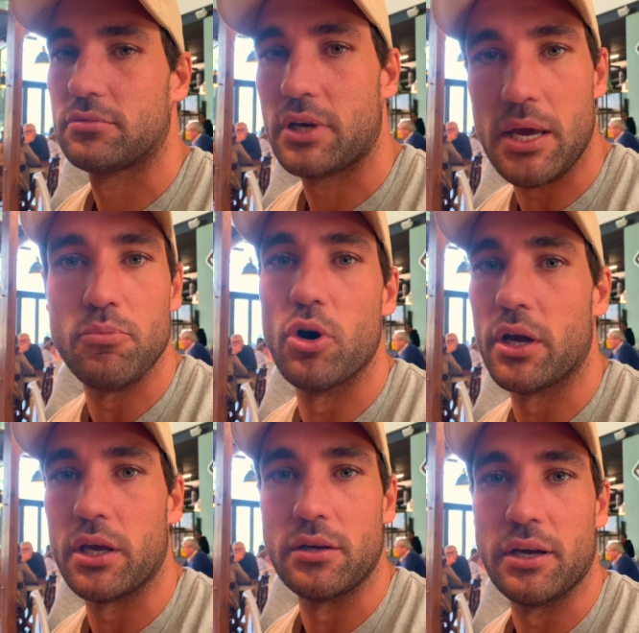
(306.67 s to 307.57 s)
keep
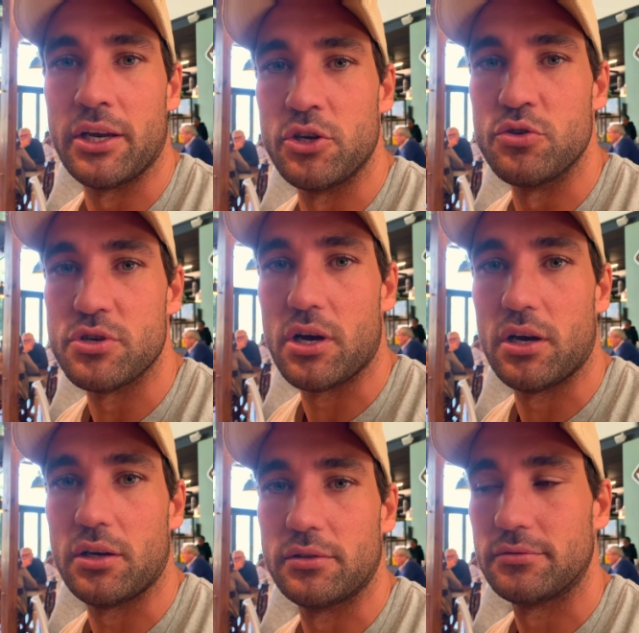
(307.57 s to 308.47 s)
working and use
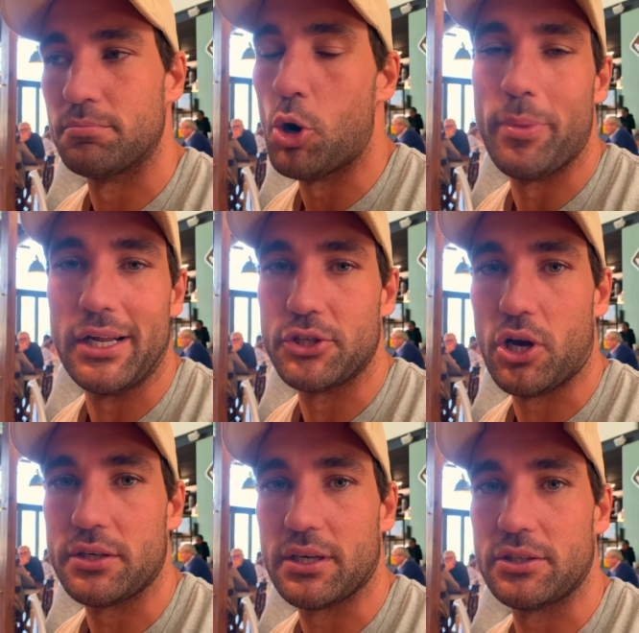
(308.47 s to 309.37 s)
our mobile
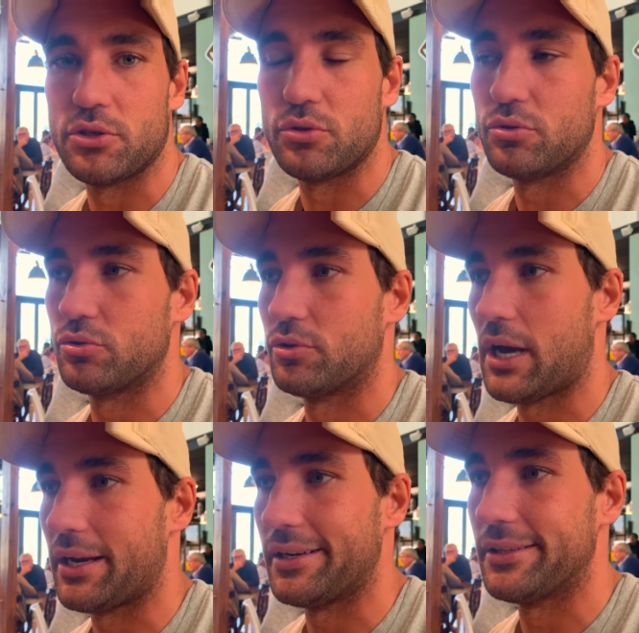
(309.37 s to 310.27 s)
data to
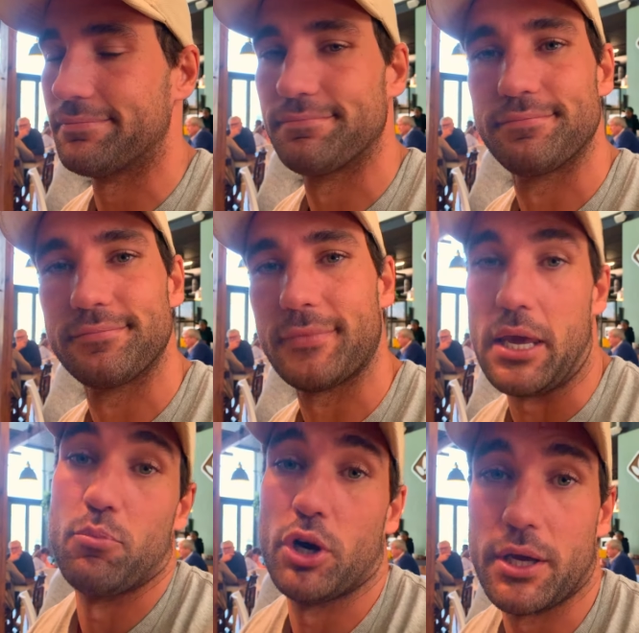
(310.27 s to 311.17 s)
kind of
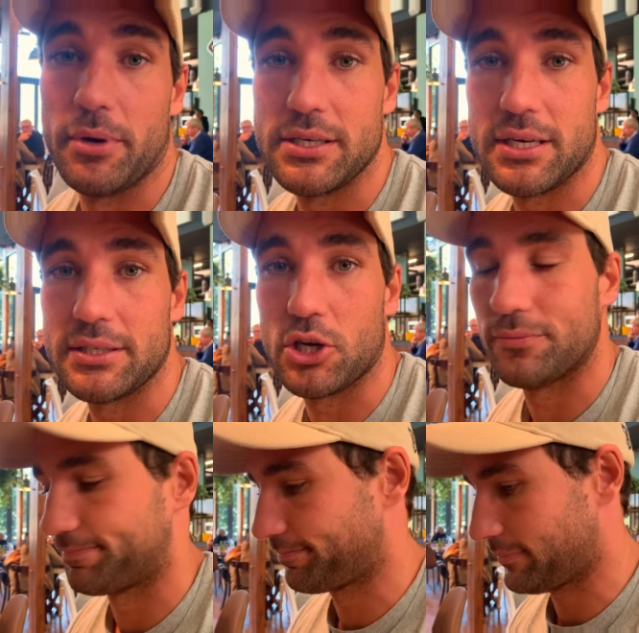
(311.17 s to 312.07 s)
keep working basically. So
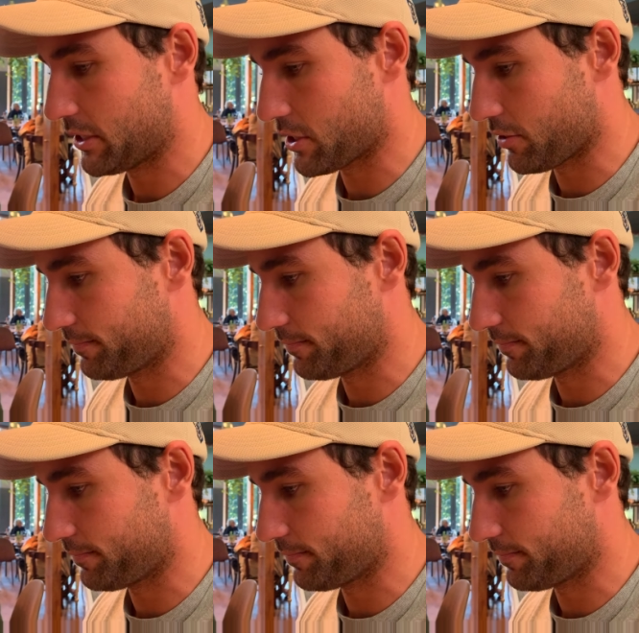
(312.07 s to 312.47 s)
let's go.